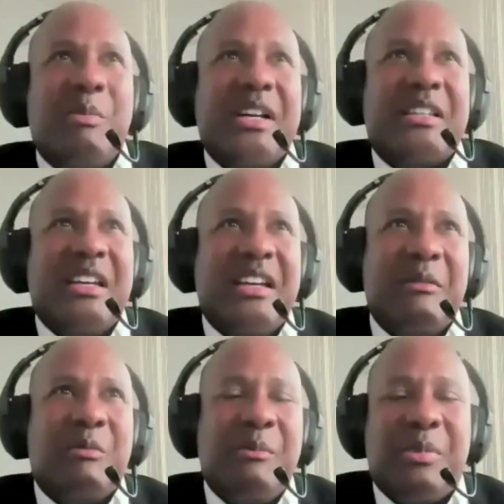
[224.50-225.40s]
But they
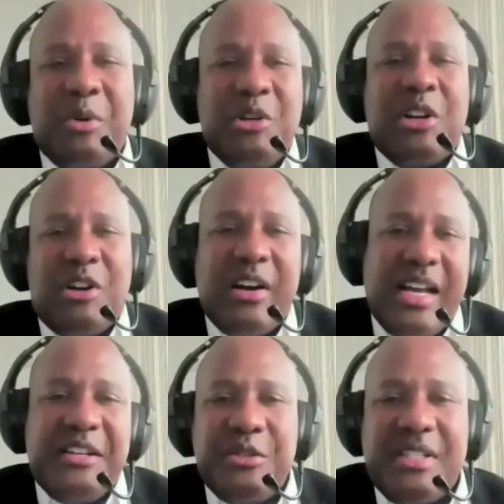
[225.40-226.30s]
but when you look
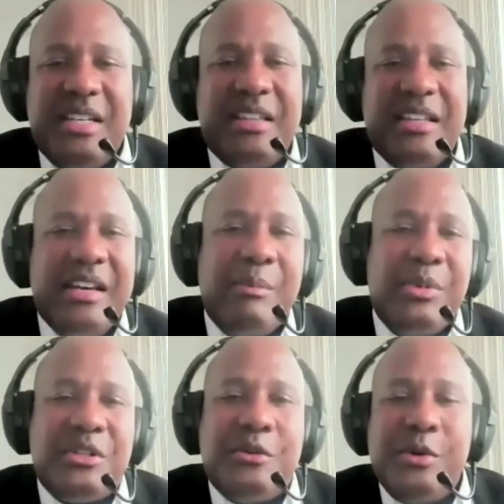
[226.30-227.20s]
online, you see the
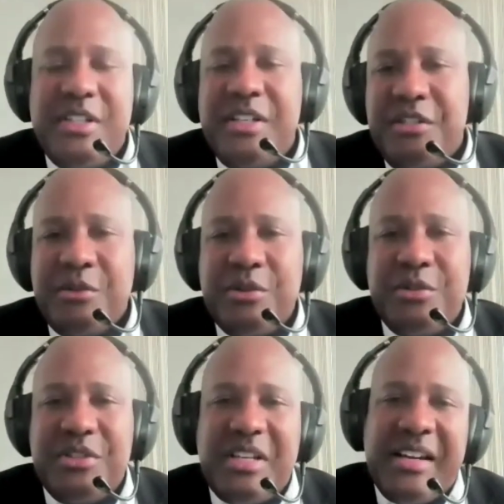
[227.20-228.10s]
numbers quoted in euros.
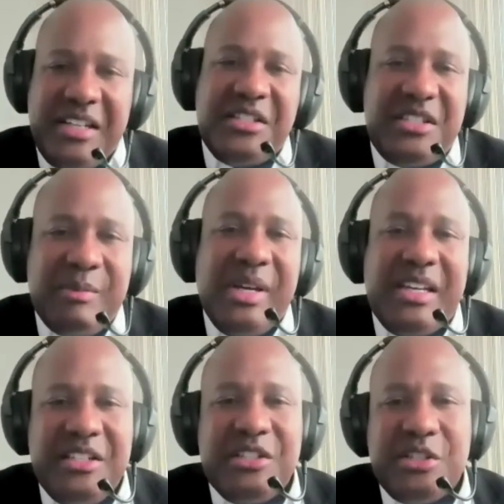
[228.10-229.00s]
I guess just to make
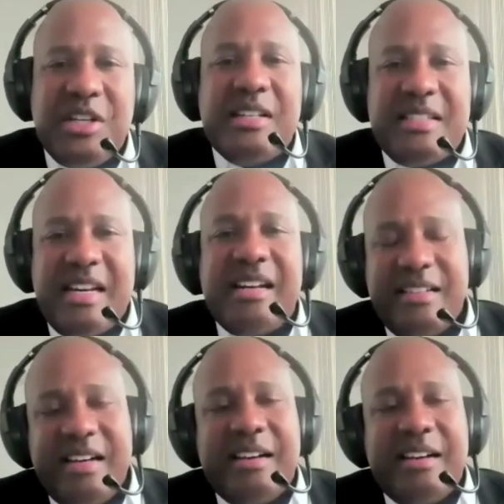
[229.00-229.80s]
it easier to understand.